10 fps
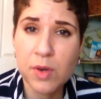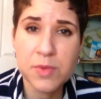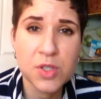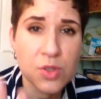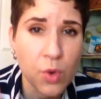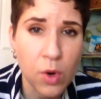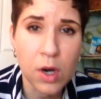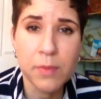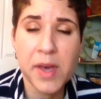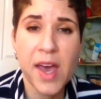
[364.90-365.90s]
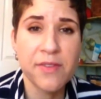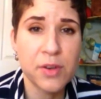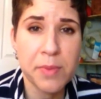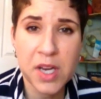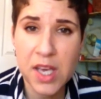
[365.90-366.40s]
absorb
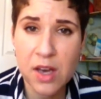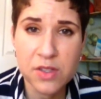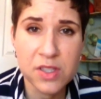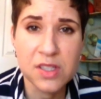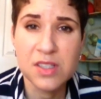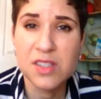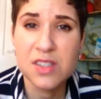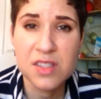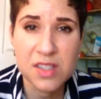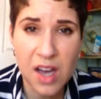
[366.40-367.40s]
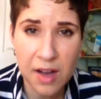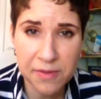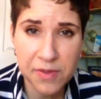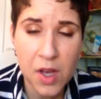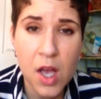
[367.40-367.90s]
everybody else's
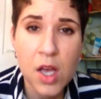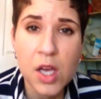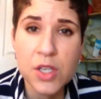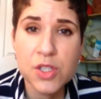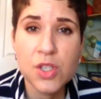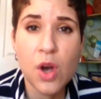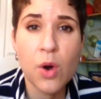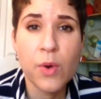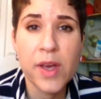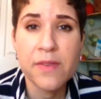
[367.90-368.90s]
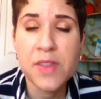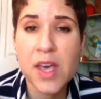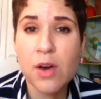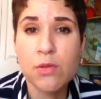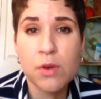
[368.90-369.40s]
stuff. So if
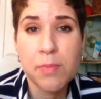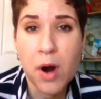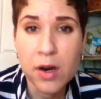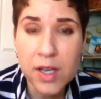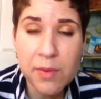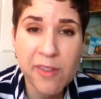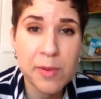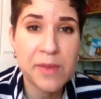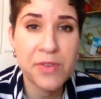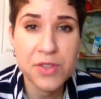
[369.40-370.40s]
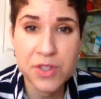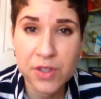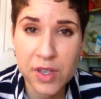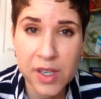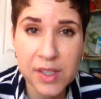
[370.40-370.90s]
they go to a party where everybody feels
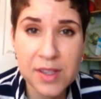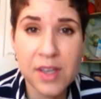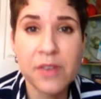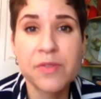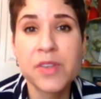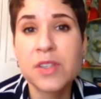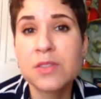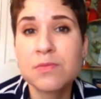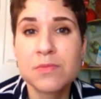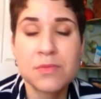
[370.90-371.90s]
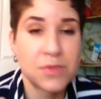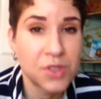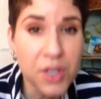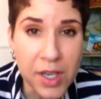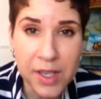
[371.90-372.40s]
good, they'll feel
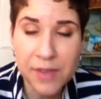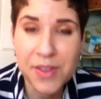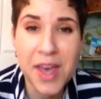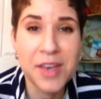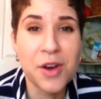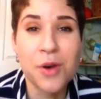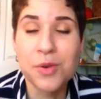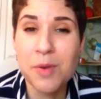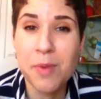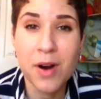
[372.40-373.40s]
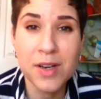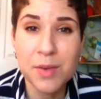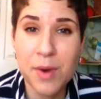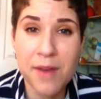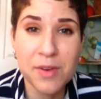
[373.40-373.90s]
good. If they go to a party
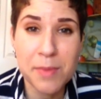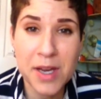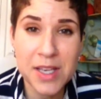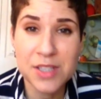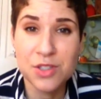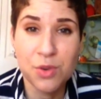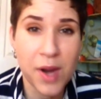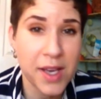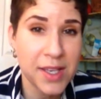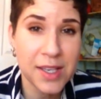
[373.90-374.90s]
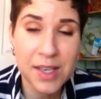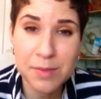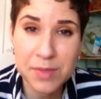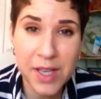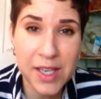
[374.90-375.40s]
where everybody is cranky and
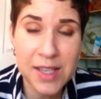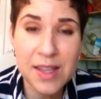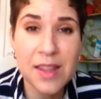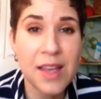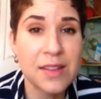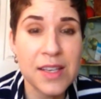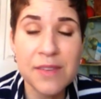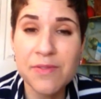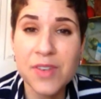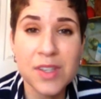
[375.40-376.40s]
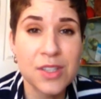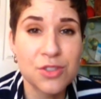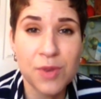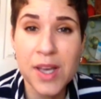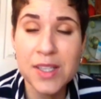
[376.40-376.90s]
complaining, then they leave feeling
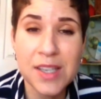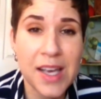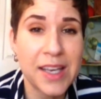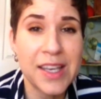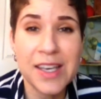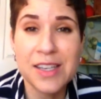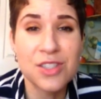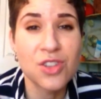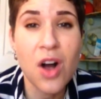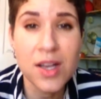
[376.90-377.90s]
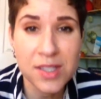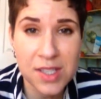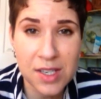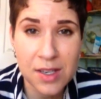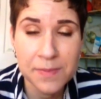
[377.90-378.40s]
drained and icky and exhausted.